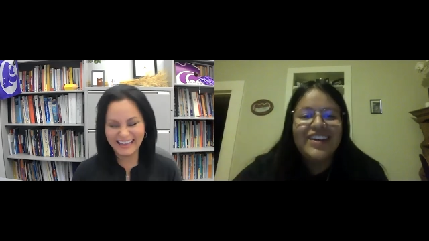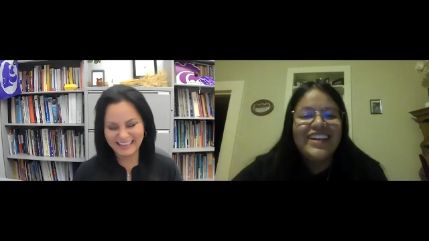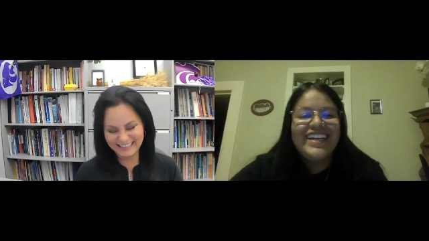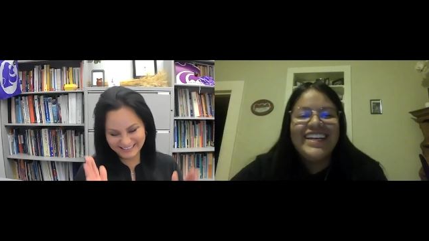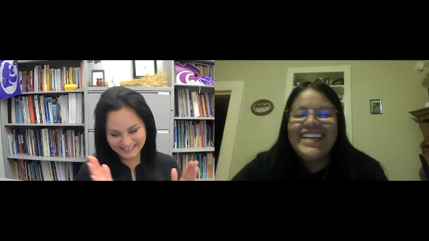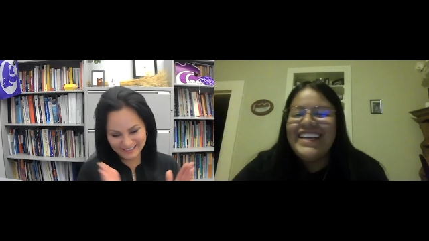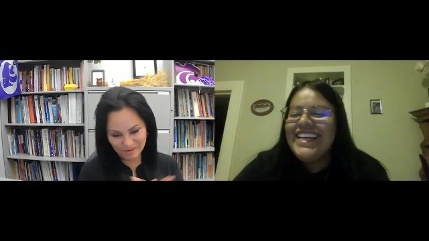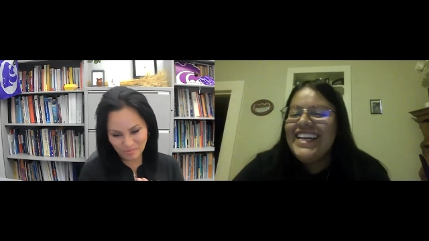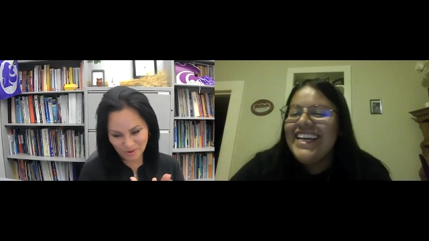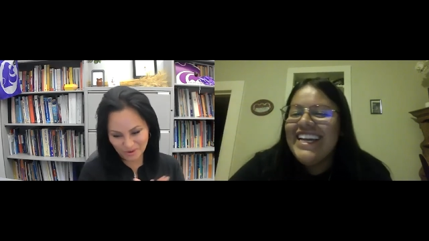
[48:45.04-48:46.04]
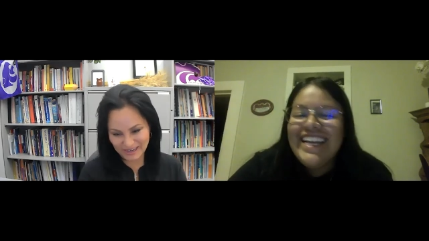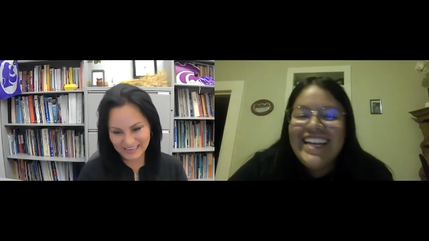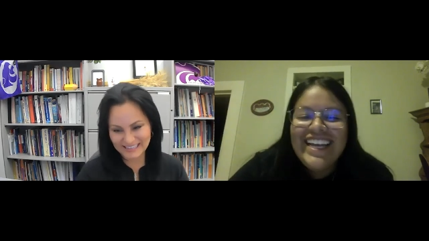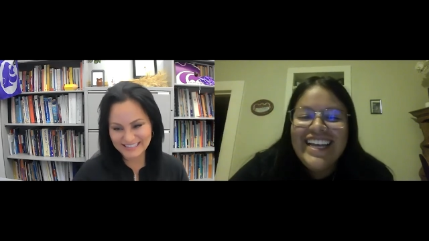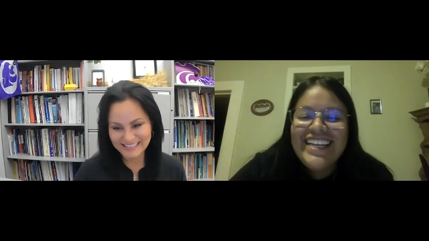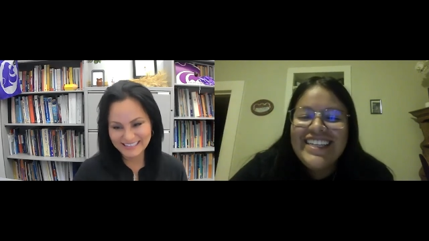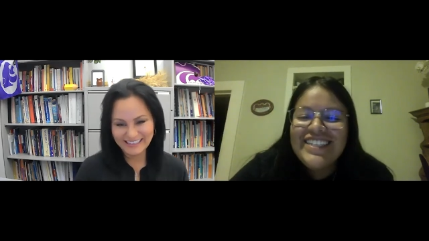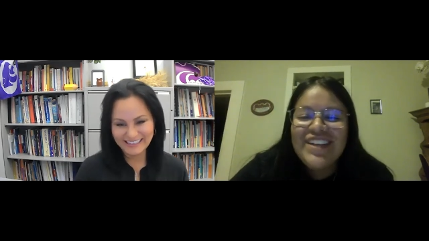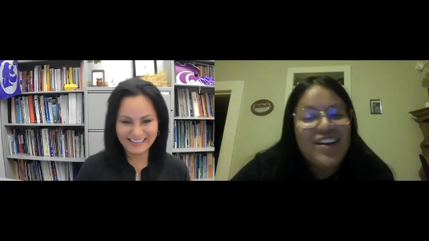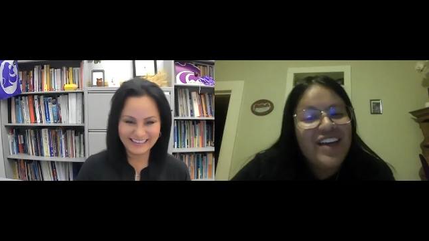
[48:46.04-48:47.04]
Speaker 1: Little pork rinds.
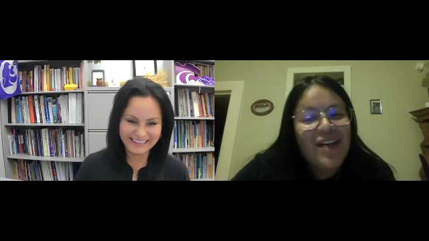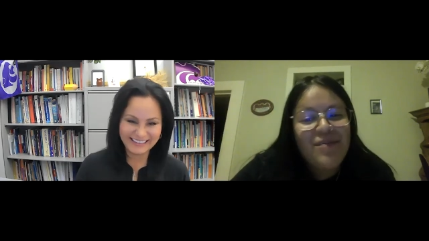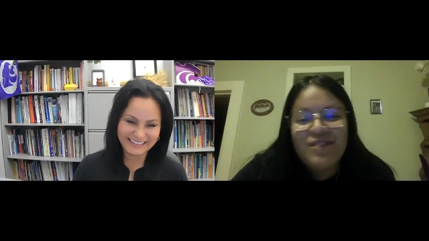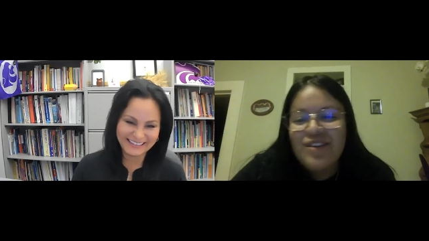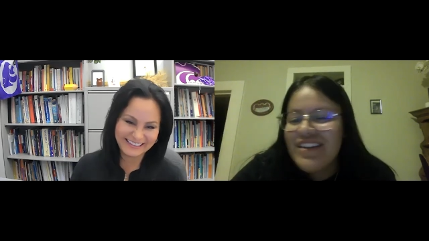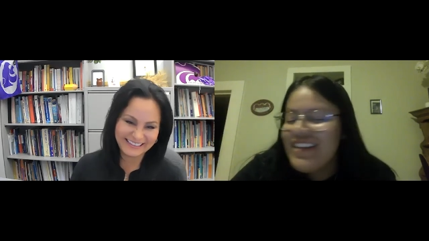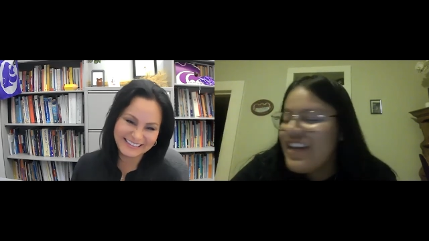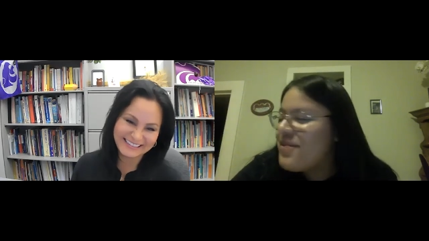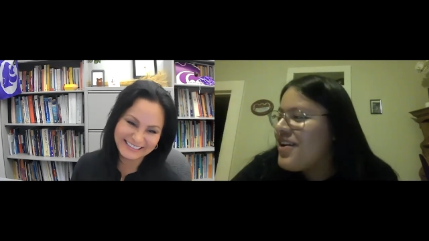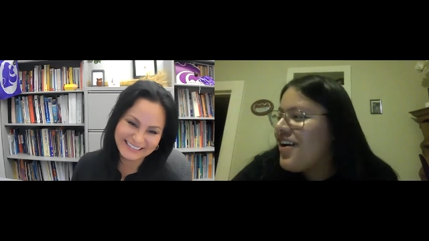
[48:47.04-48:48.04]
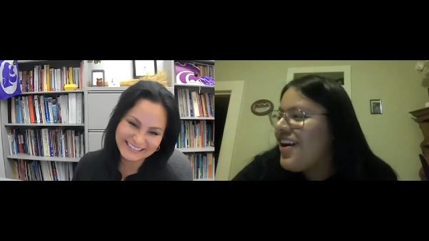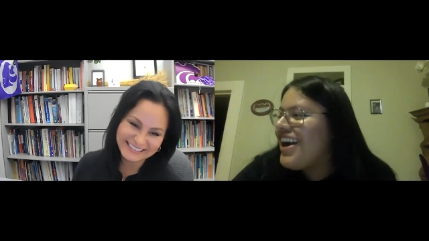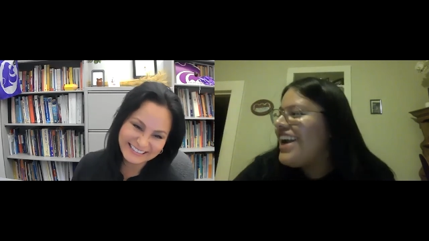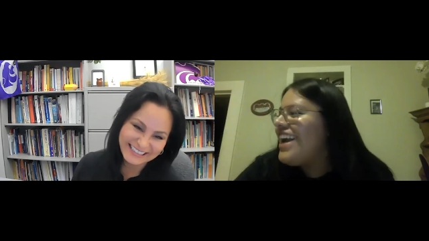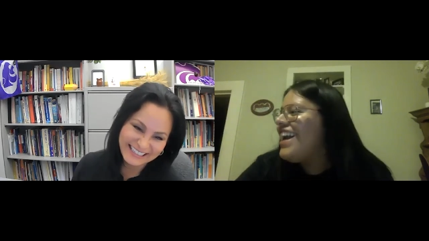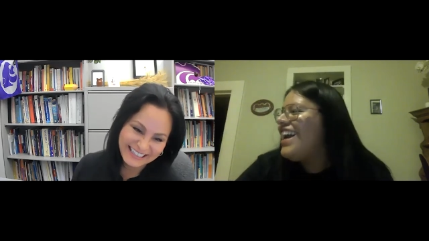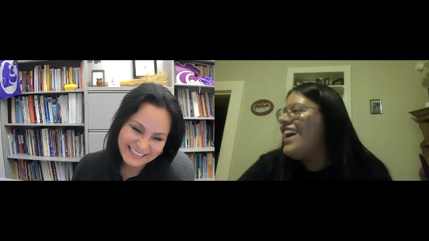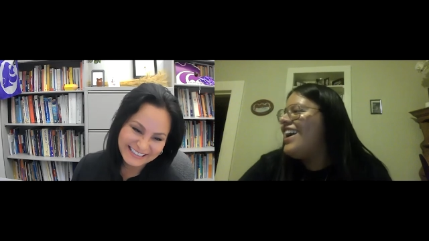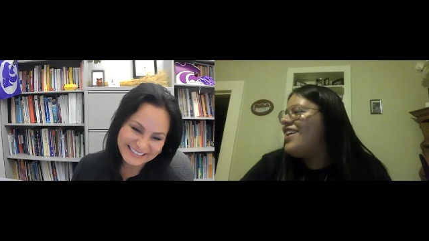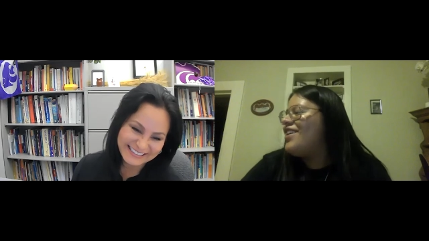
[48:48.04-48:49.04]
I God,
Speaker 2: here we are.
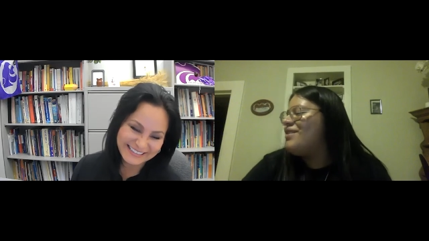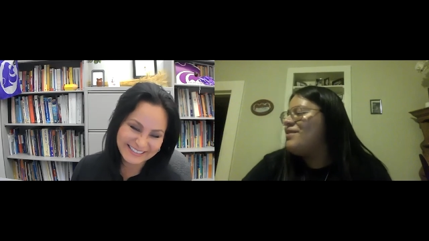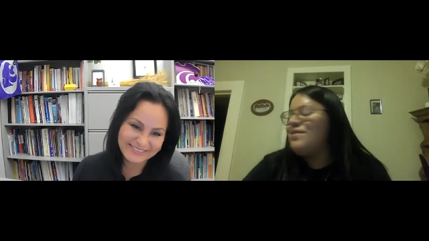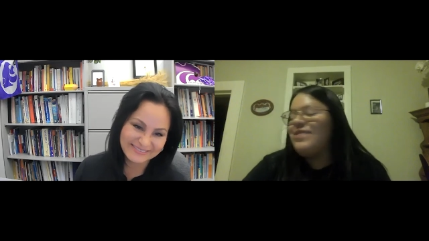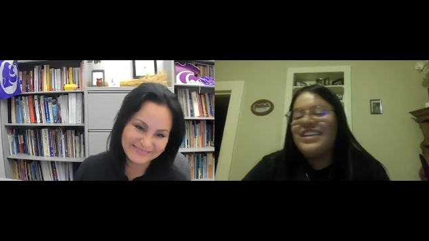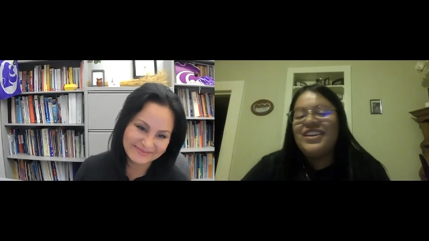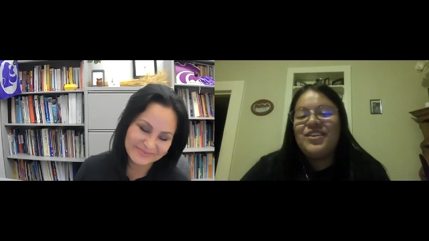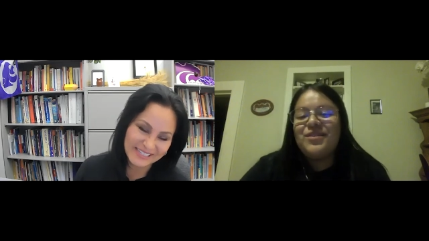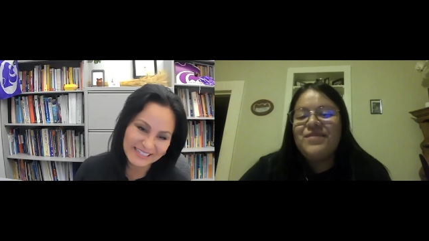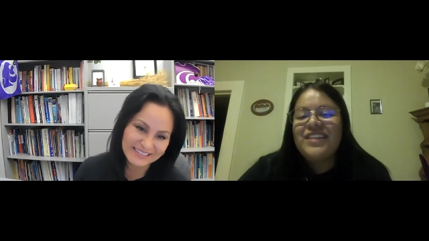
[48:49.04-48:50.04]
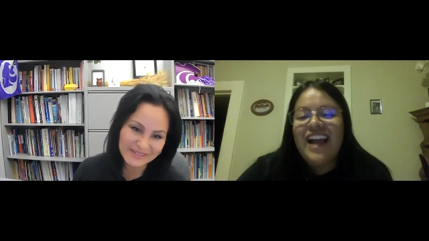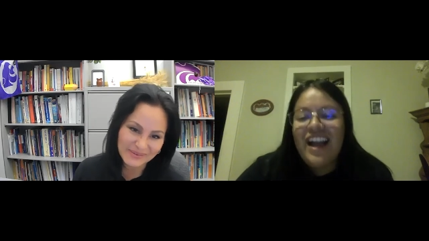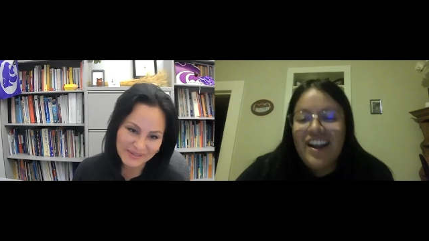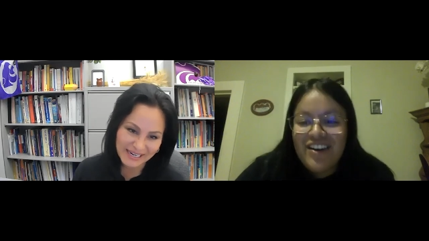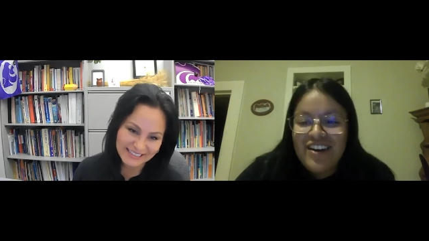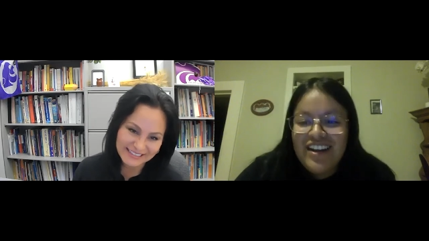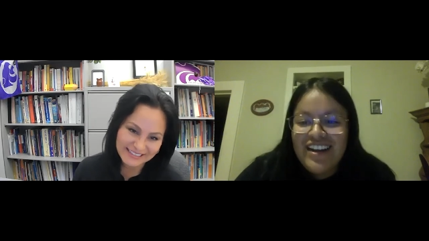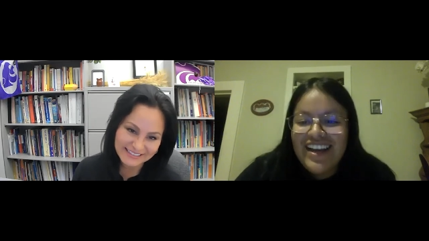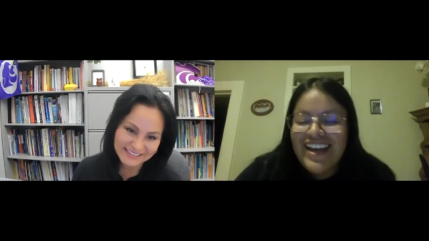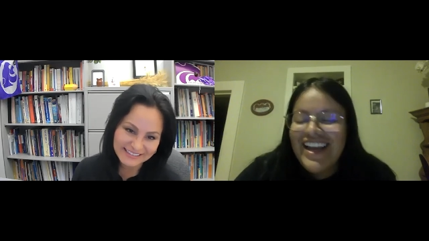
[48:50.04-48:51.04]
Uh, you know the irony.
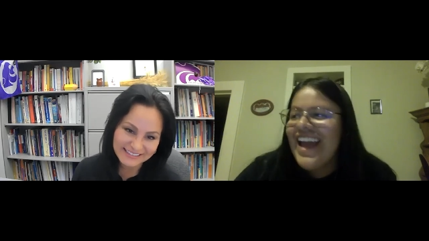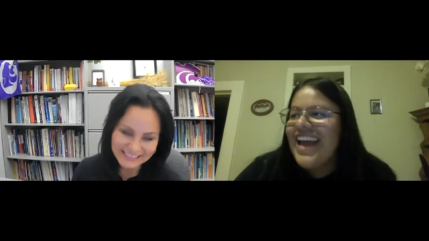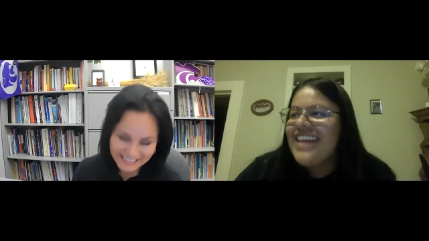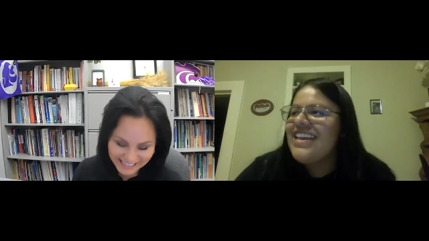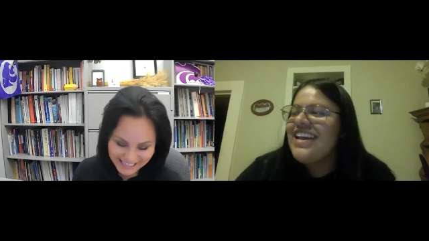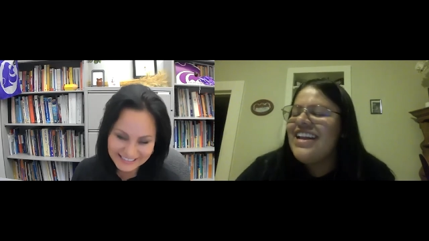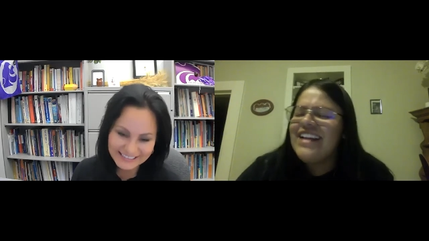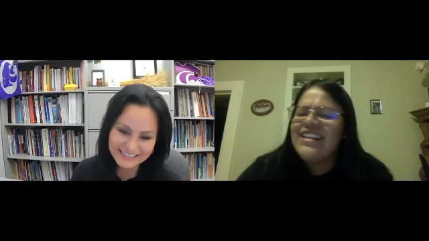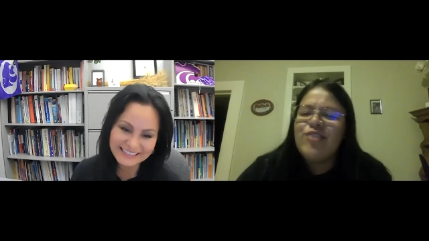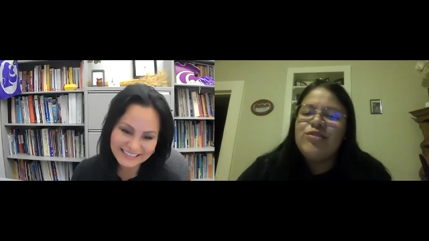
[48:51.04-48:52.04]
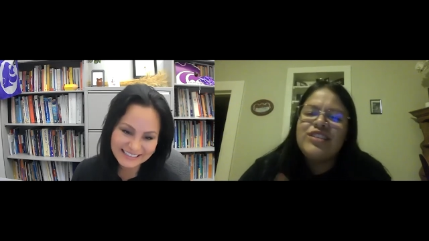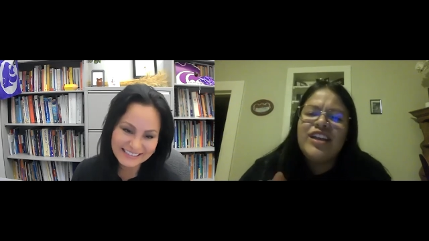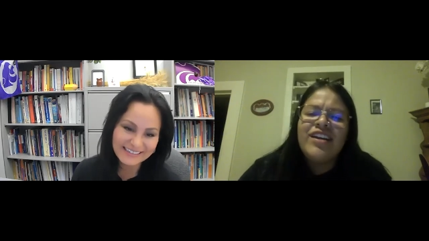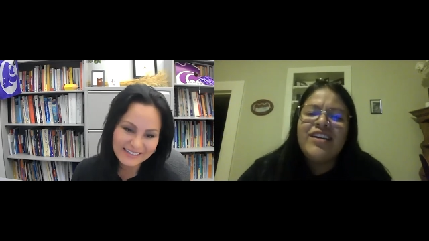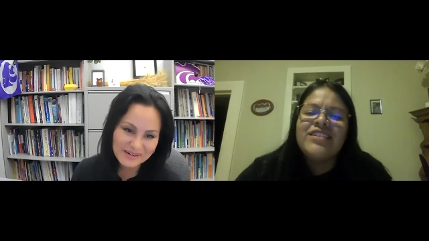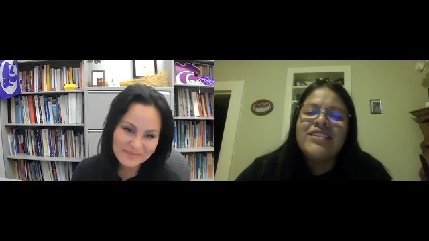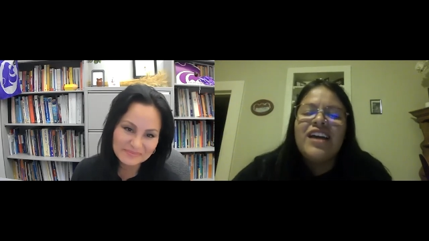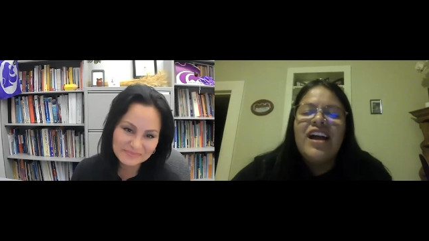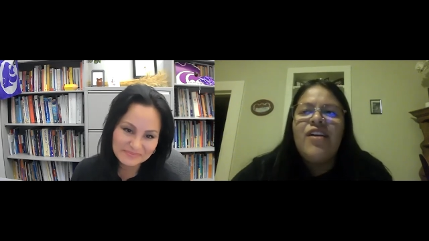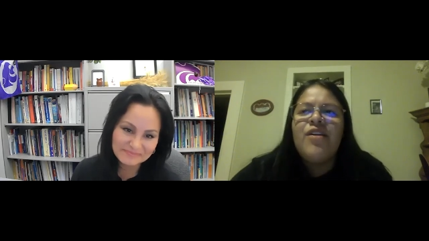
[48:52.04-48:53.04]
Yeah. And then downstairs,
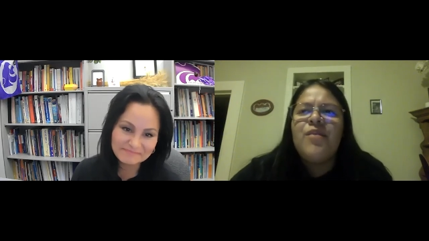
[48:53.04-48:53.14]
um, I